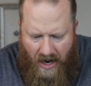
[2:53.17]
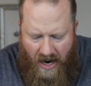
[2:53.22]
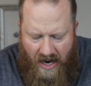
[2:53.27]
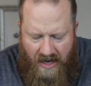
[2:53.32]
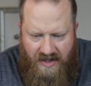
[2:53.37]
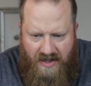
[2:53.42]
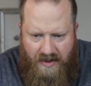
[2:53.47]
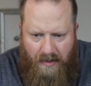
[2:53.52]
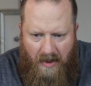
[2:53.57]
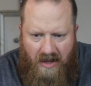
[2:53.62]
I
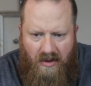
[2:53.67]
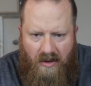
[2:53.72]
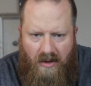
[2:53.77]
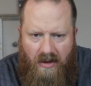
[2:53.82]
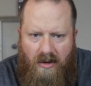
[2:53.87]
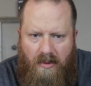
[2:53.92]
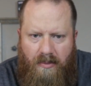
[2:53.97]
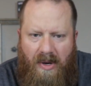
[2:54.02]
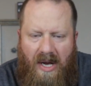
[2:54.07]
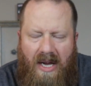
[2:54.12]
smell a
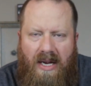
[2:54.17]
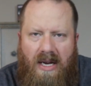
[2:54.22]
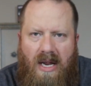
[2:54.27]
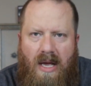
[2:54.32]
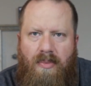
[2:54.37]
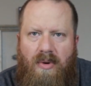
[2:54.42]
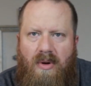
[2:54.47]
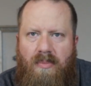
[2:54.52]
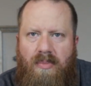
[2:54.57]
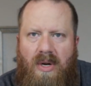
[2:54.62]
little
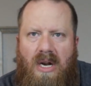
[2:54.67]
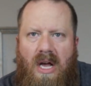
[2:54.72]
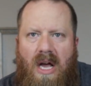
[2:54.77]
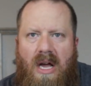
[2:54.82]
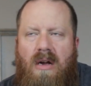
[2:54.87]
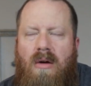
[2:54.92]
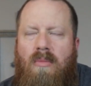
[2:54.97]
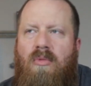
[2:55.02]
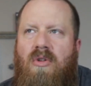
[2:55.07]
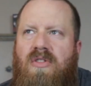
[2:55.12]
pineapple, but
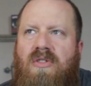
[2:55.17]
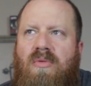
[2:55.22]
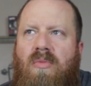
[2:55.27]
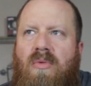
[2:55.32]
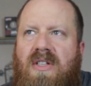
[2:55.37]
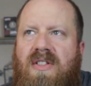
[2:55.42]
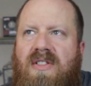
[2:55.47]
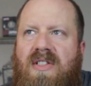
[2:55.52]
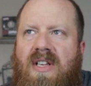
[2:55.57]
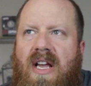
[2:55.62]
I almost
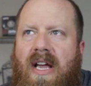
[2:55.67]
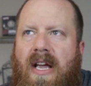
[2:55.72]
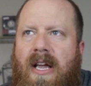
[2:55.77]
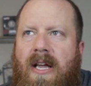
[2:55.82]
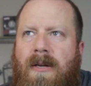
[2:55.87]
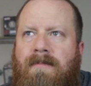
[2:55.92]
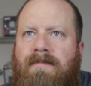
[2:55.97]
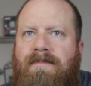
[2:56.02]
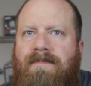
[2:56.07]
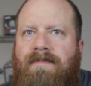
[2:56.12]
want to
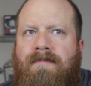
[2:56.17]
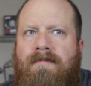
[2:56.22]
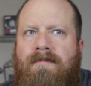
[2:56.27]
say